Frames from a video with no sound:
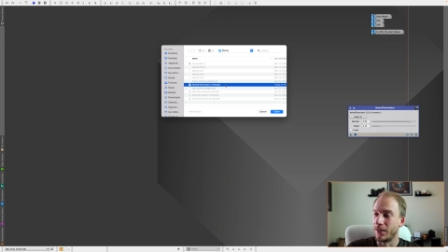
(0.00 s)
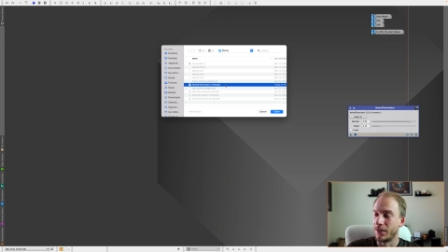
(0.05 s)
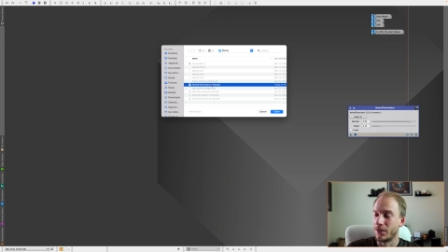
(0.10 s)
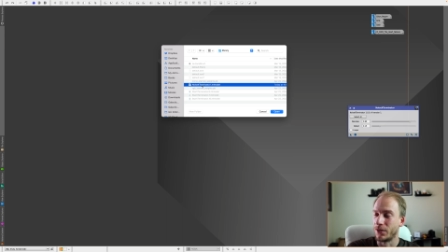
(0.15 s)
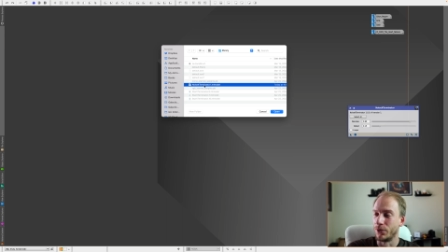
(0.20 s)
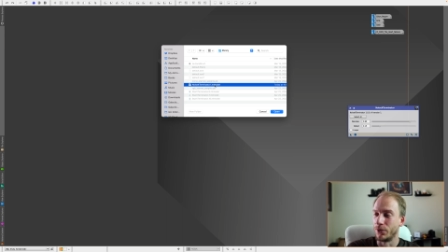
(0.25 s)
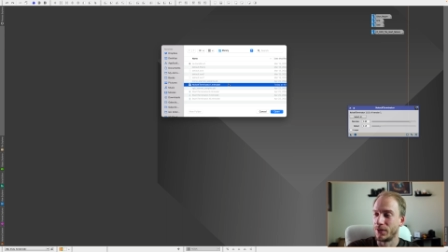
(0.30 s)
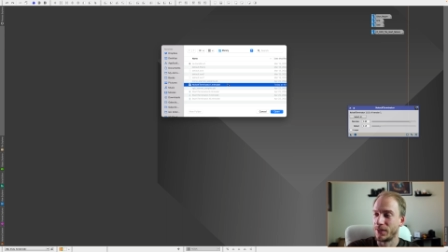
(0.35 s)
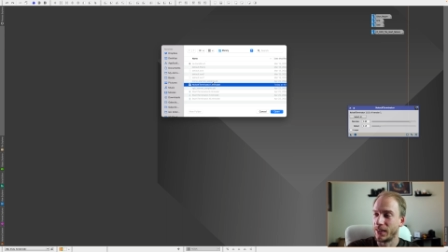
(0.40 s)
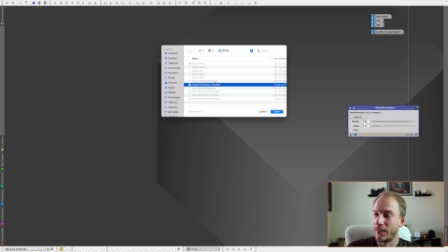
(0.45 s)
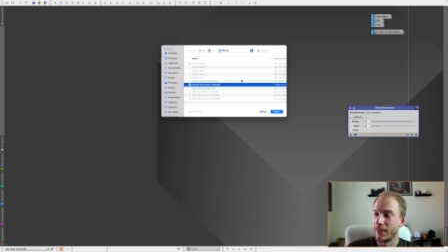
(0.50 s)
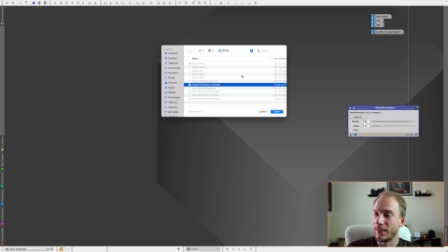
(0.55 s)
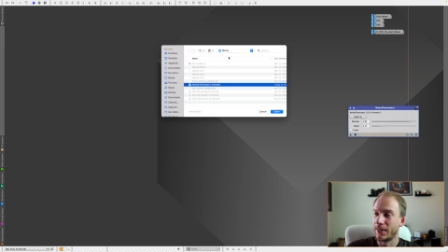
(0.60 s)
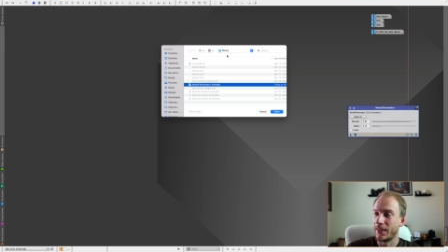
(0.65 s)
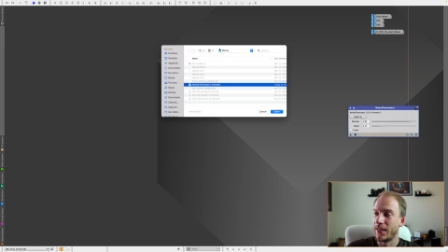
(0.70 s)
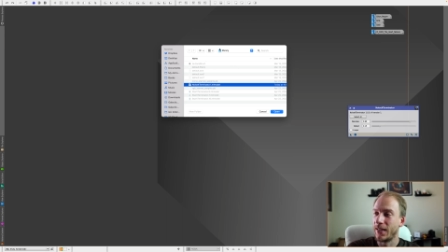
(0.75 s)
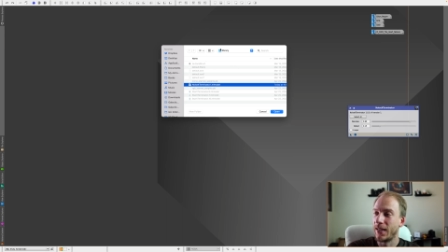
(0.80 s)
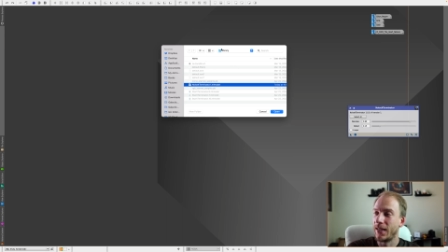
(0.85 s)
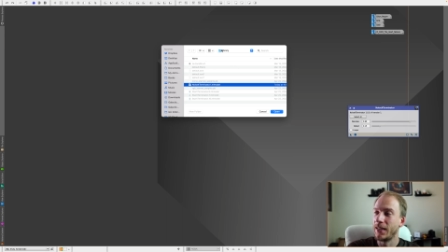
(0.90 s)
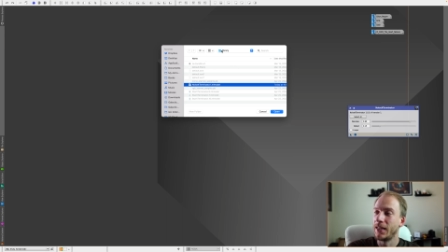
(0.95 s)
So select
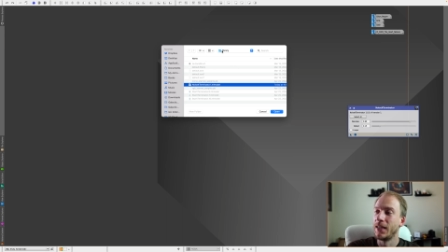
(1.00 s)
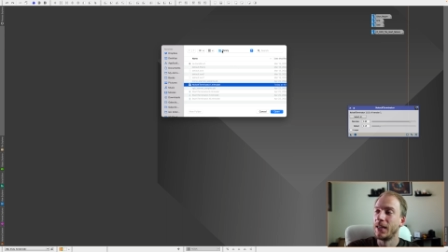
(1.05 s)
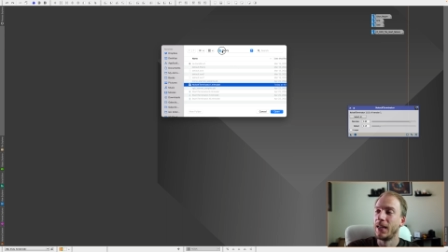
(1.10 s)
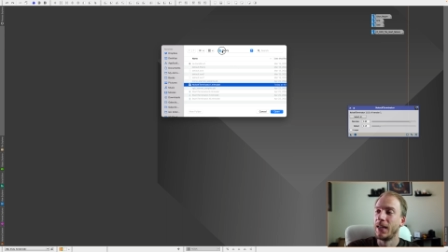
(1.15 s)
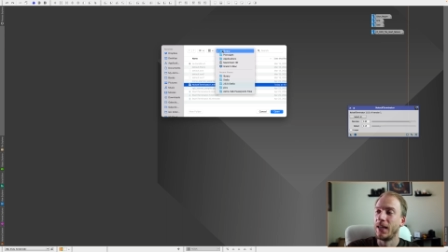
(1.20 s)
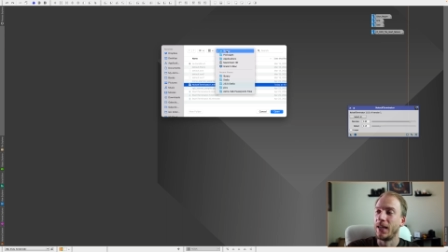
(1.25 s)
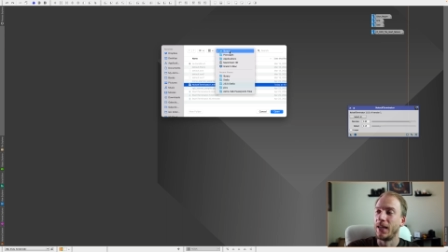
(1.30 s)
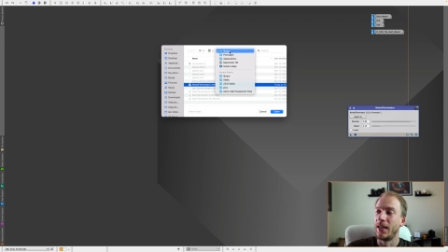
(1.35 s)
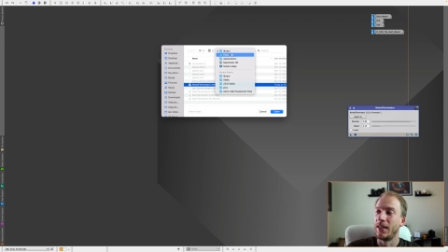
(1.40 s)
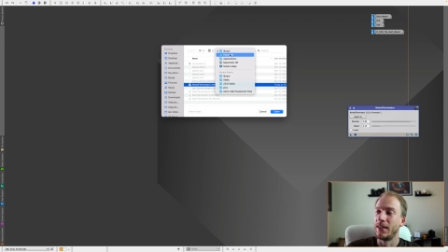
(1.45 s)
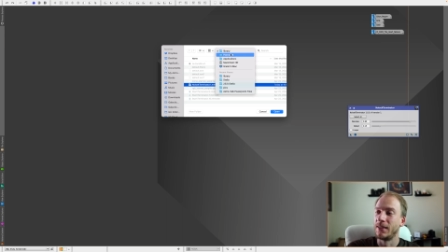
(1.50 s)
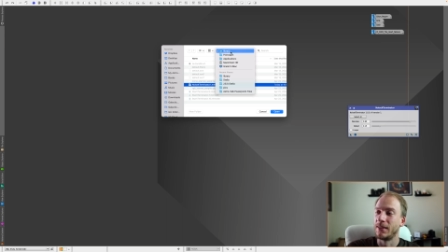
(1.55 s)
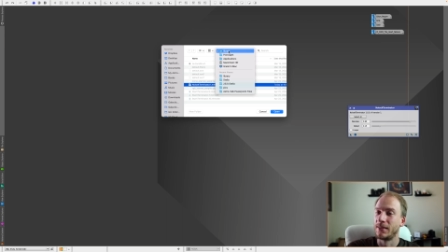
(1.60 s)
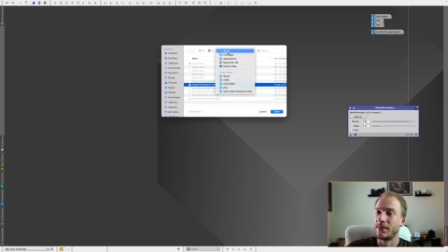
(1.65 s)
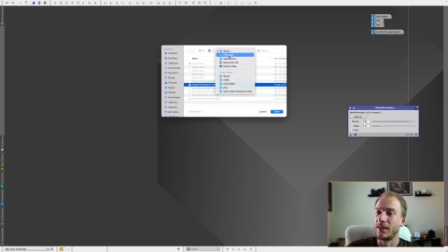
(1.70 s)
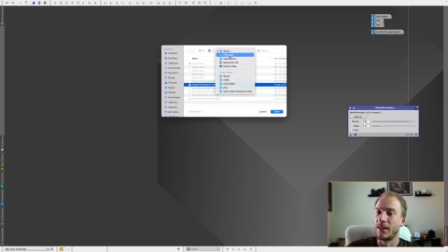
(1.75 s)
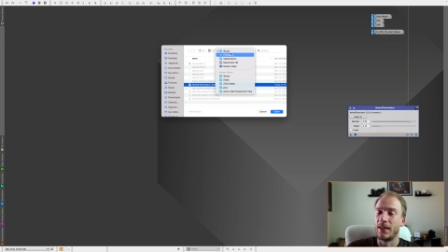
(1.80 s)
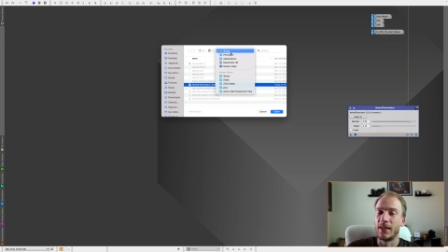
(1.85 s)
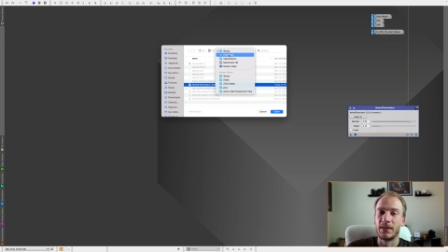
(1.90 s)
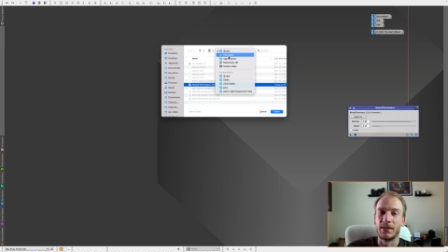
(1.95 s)
AI and
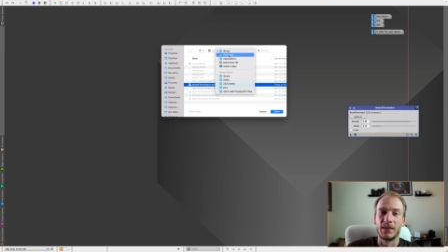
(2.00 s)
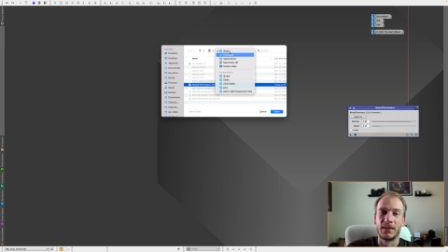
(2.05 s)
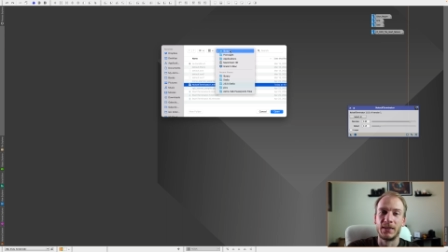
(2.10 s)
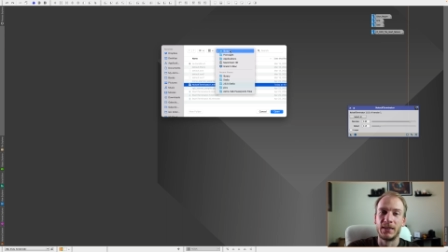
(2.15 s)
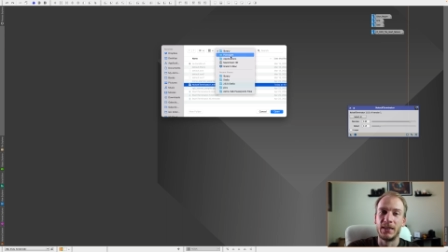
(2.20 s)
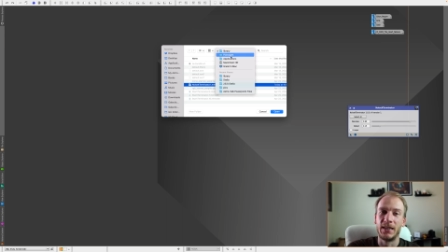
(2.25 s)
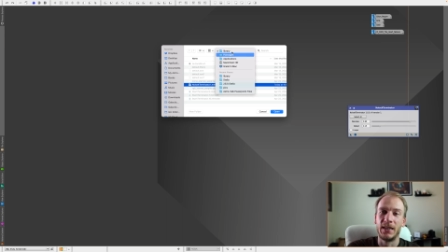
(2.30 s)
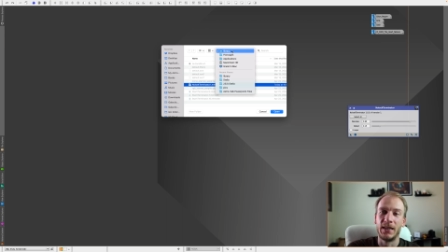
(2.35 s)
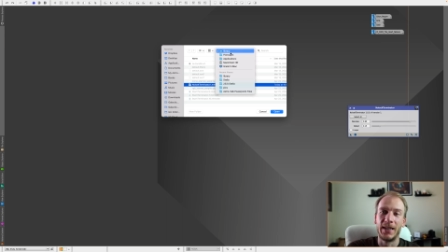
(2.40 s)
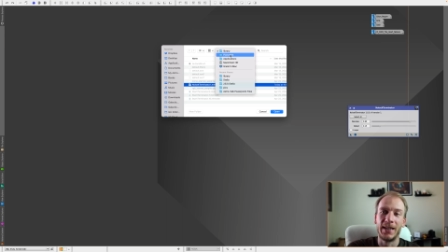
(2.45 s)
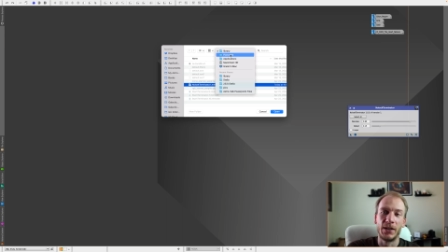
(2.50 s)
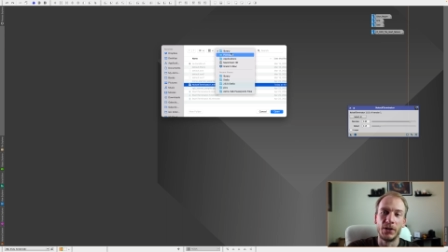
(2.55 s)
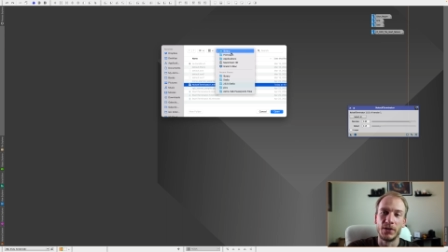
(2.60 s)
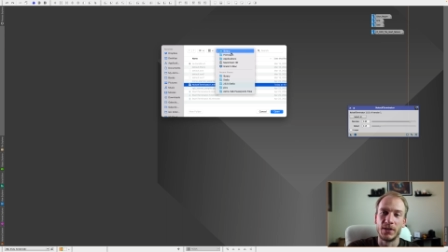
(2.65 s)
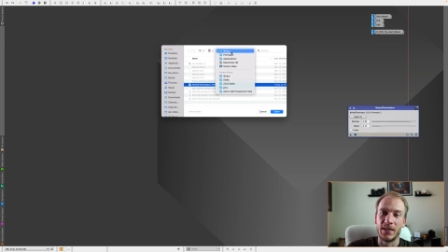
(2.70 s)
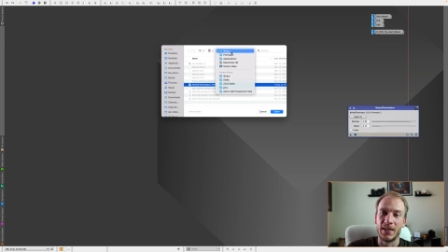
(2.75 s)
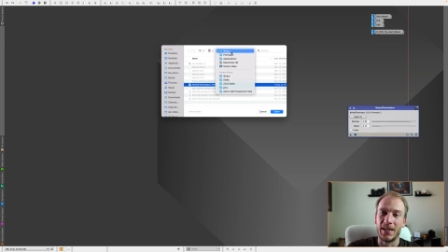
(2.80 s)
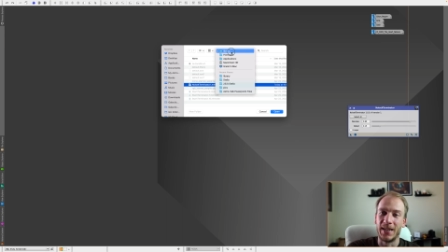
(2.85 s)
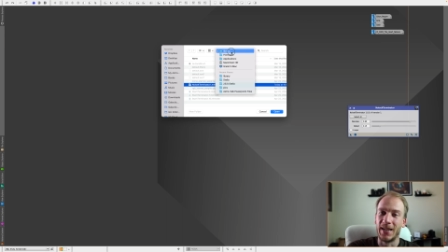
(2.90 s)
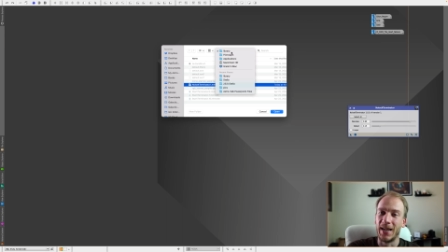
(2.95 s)
select the
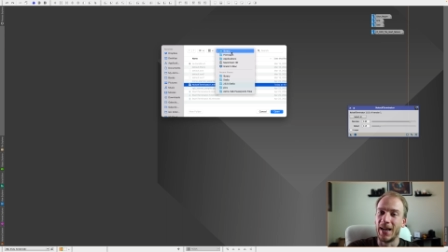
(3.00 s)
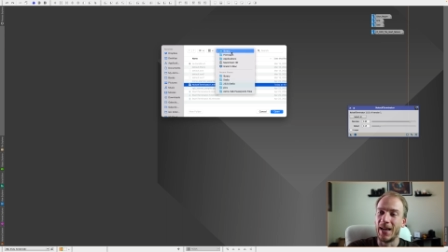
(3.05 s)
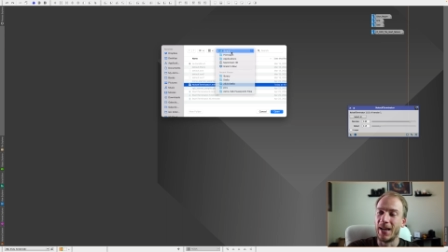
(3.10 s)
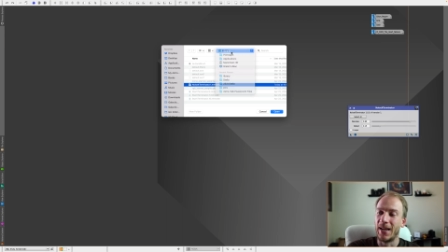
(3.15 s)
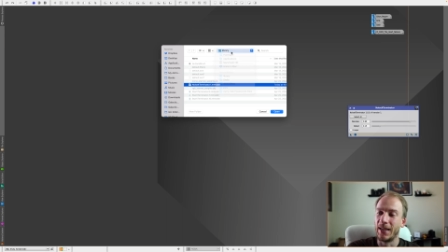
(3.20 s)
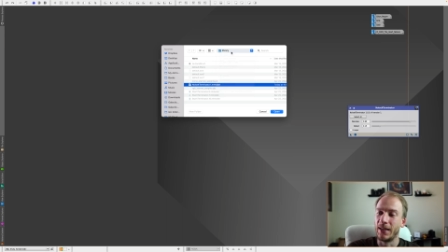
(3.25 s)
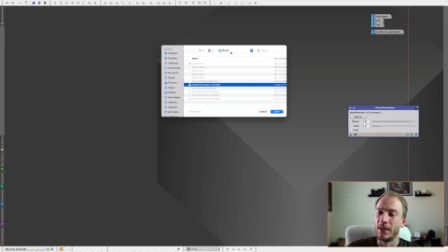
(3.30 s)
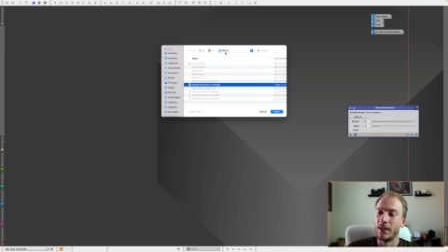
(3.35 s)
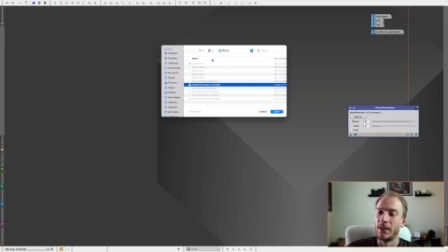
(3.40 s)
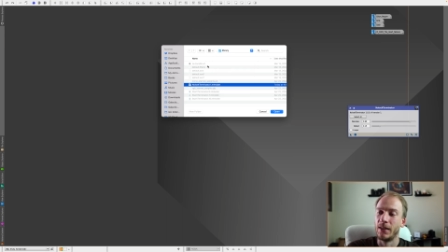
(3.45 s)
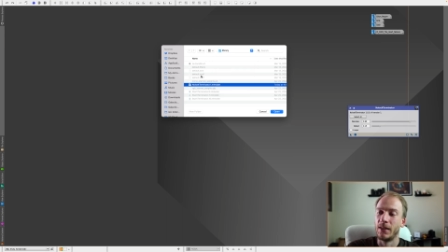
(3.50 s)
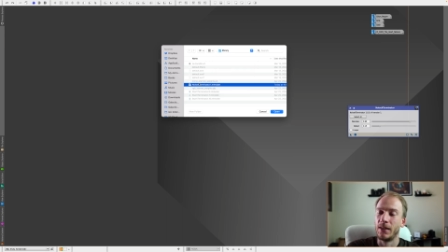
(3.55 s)
latest AI